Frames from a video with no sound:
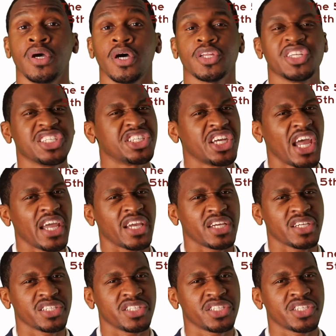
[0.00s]
The
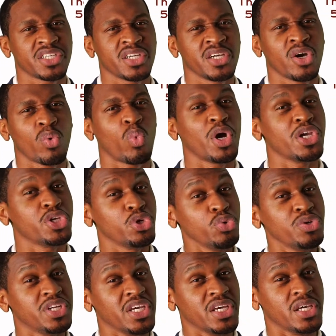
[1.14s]
change, what you
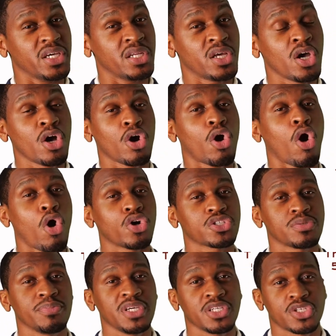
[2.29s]
did, caused
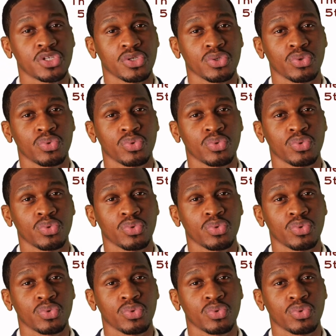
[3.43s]
me to.